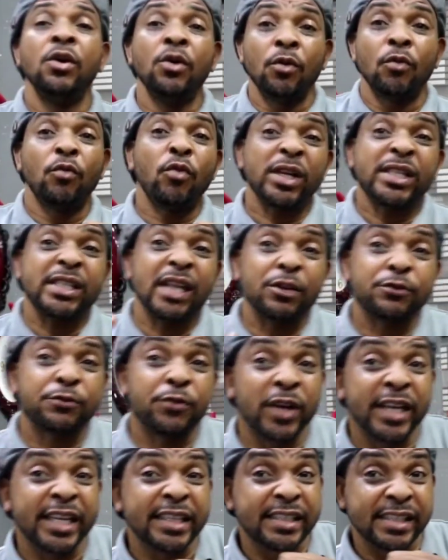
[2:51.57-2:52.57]
watch out
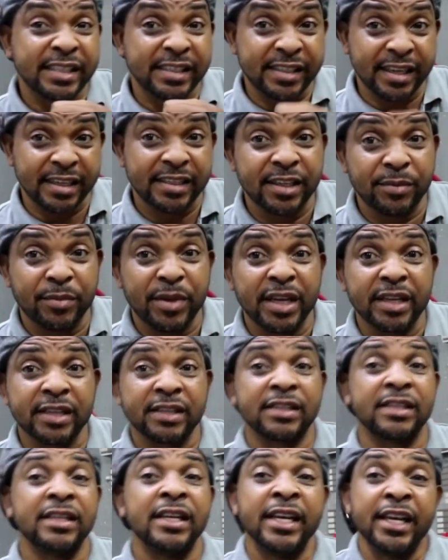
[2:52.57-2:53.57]
for it in 30
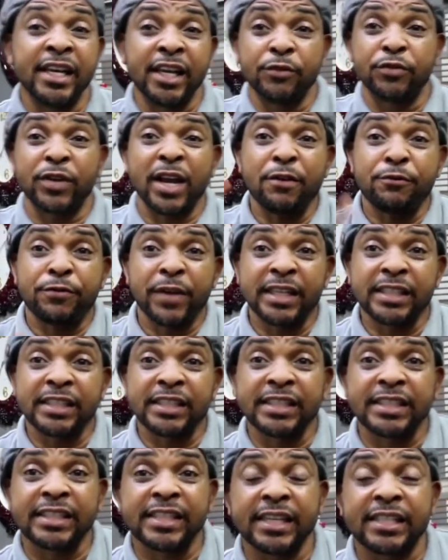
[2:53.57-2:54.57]
minutes. If you can't find it
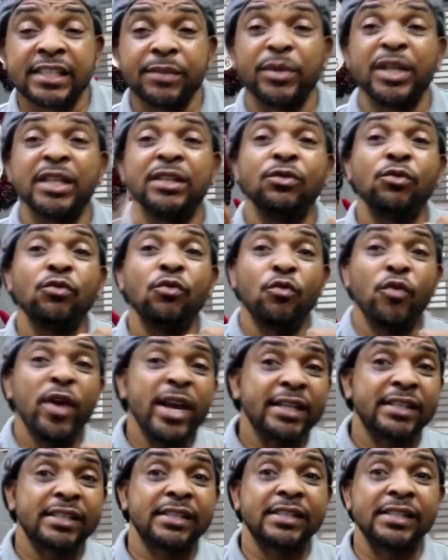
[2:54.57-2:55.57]
in 30 minutes,
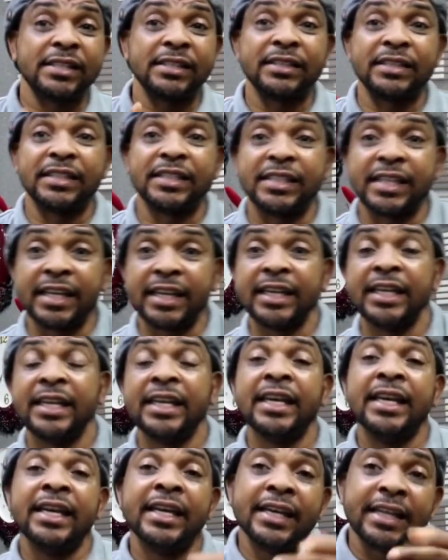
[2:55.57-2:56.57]
wait till the day
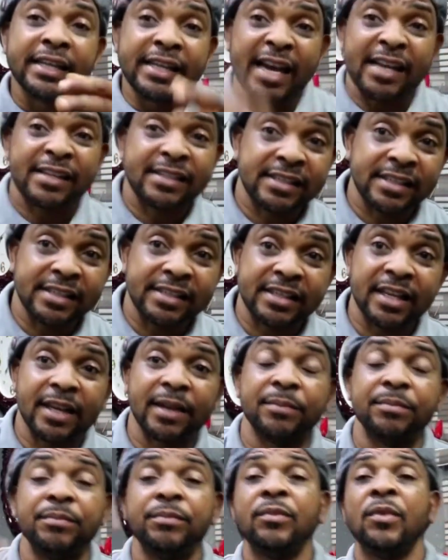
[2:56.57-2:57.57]
that
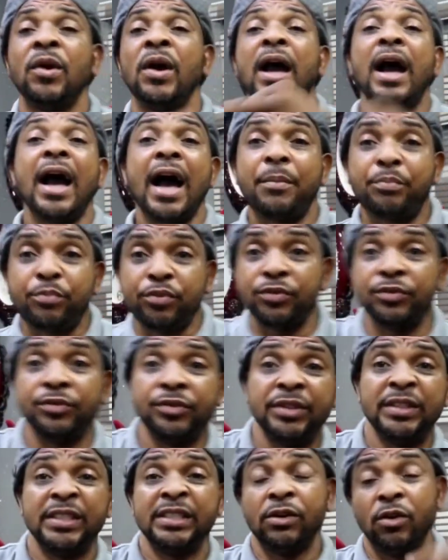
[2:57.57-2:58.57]
system happen
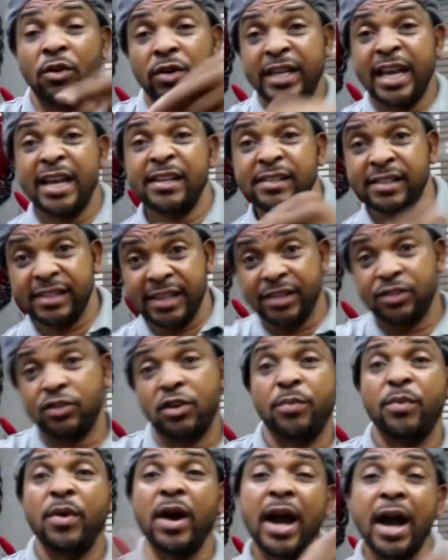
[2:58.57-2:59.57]
or that
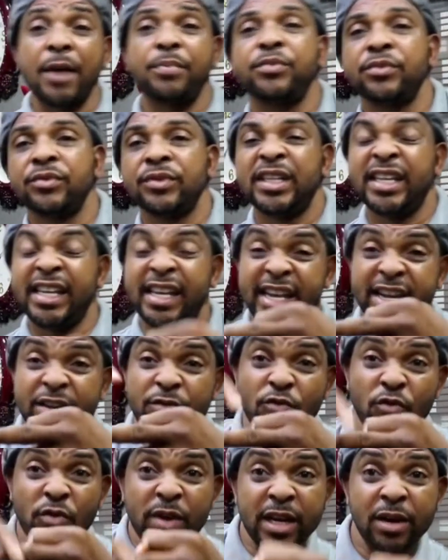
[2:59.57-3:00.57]
setup happen in
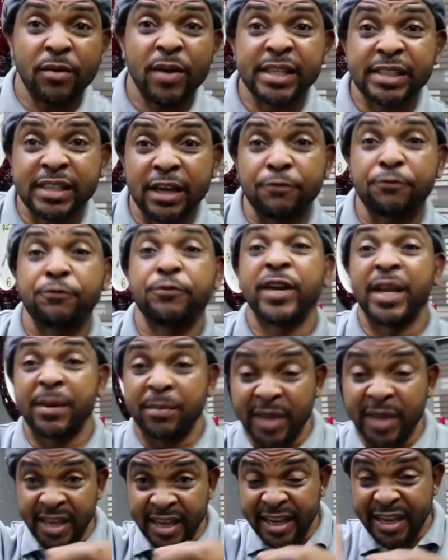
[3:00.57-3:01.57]
1 hour time frame.
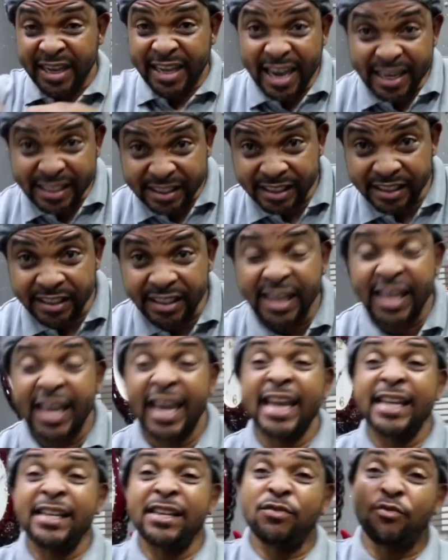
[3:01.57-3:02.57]
Get in
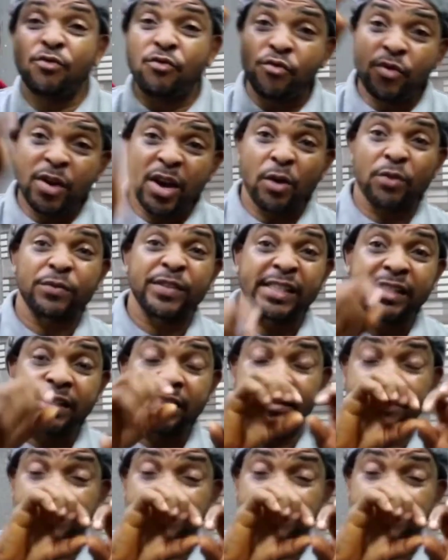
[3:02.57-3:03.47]
any of the